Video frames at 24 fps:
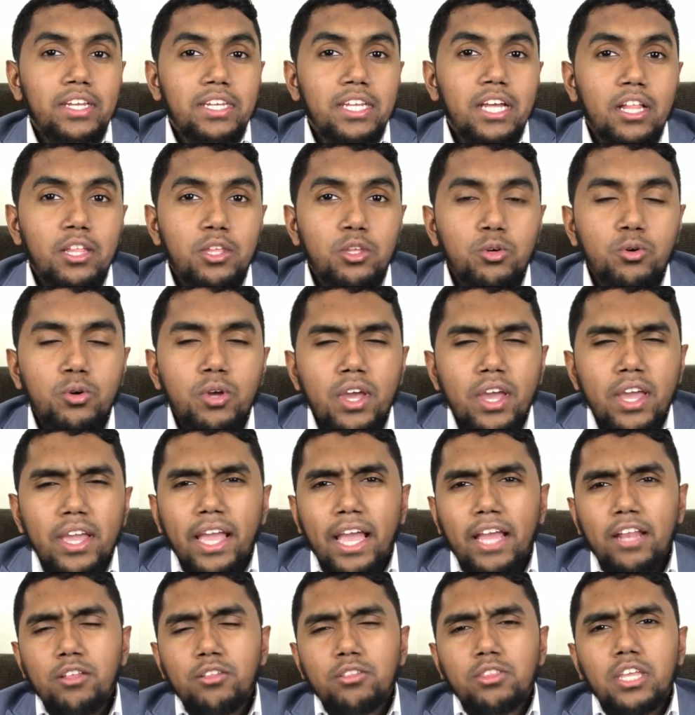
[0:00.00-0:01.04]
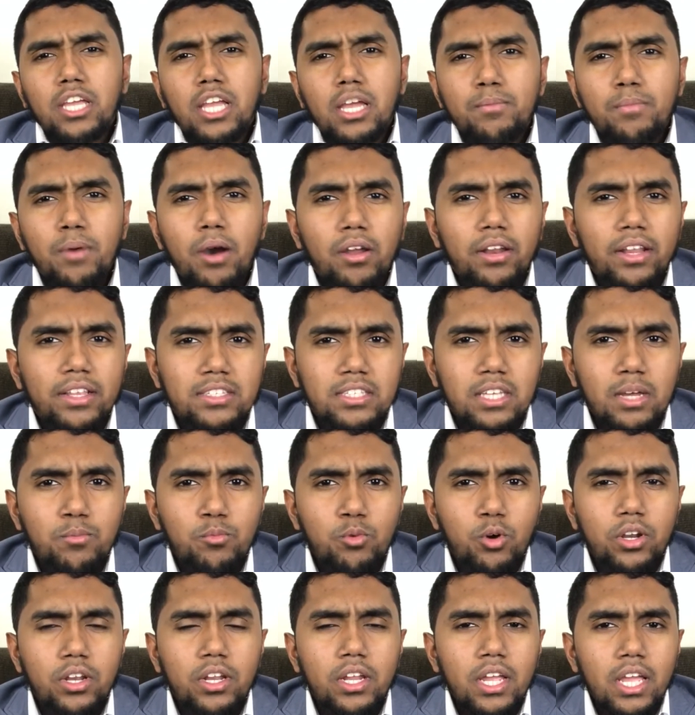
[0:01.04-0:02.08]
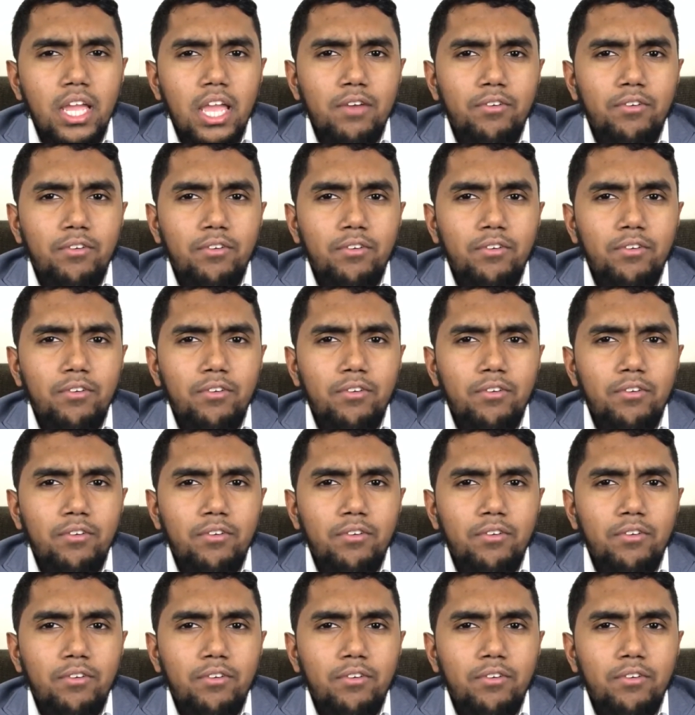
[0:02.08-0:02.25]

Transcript: tell you, can you think about someone?